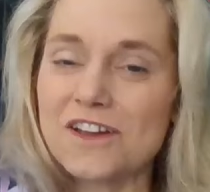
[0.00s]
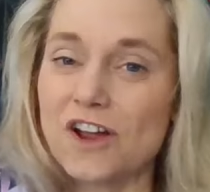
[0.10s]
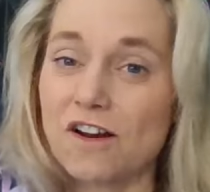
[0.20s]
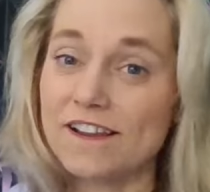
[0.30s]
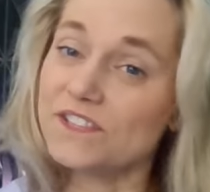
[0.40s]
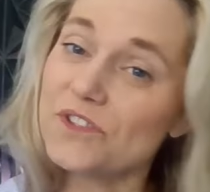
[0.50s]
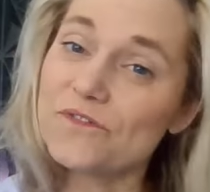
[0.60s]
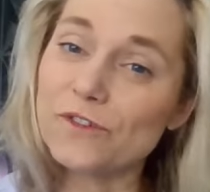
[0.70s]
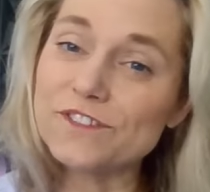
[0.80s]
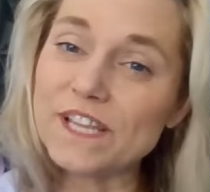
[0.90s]
All right, so the
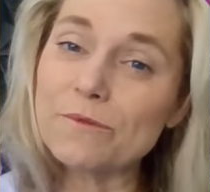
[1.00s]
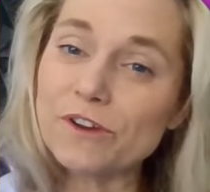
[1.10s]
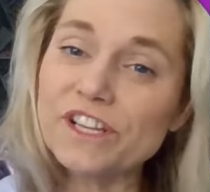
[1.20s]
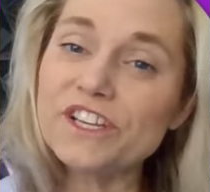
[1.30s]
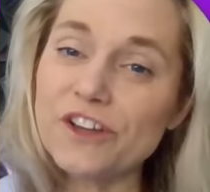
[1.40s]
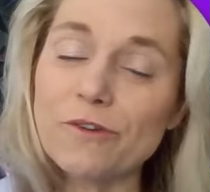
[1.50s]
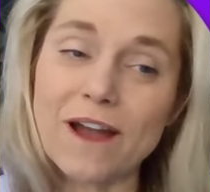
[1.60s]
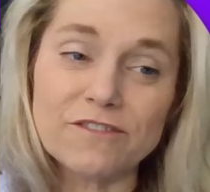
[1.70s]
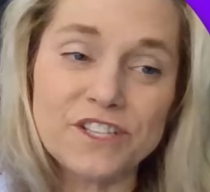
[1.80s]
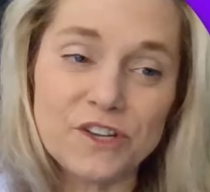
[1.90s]
first thing we're going to go
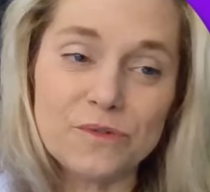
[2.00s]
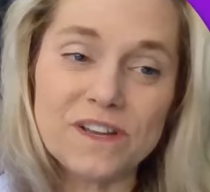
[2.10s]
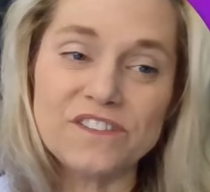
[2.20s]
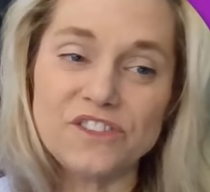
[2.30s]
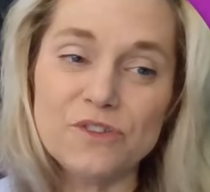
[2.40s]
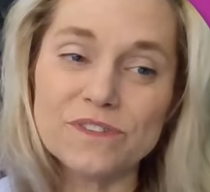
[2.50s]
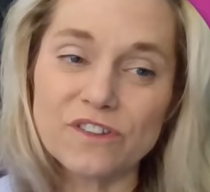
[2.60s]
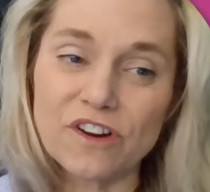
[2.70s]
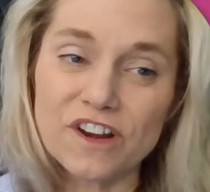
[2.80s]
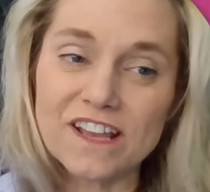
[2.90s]
out to is
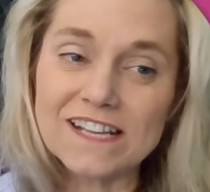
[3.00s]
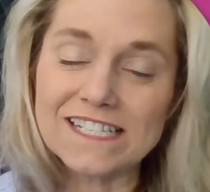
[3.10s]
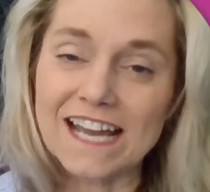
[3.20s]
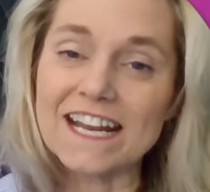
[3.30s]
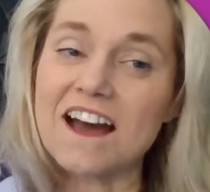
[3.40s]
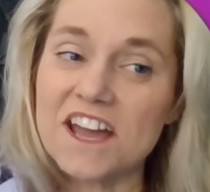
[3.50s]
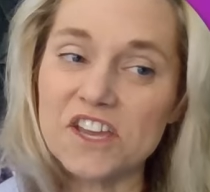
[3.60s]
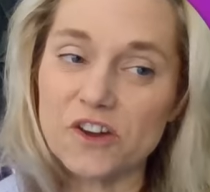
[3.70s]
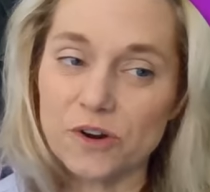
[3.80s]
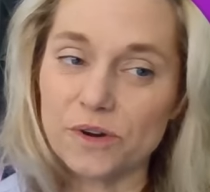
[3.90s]

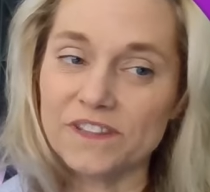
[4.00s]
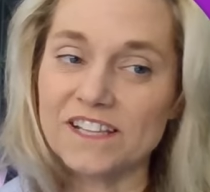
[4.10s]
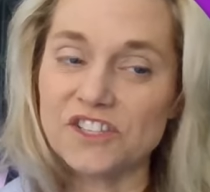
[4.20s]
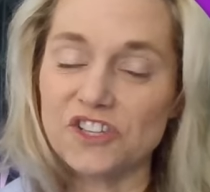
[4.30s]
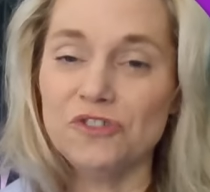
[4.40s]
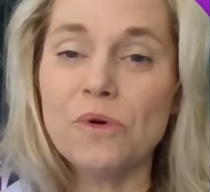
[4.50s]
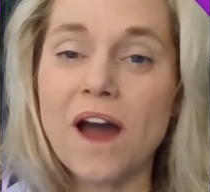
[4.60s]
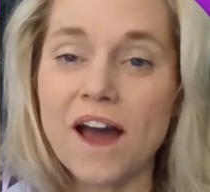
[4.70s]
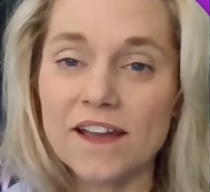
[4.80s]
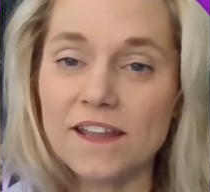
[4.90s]
uizard.io, and that's
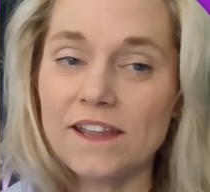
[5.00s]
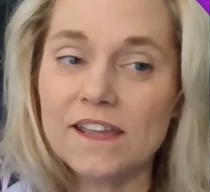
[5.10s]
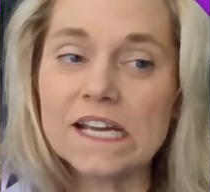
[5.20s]
uizard.io.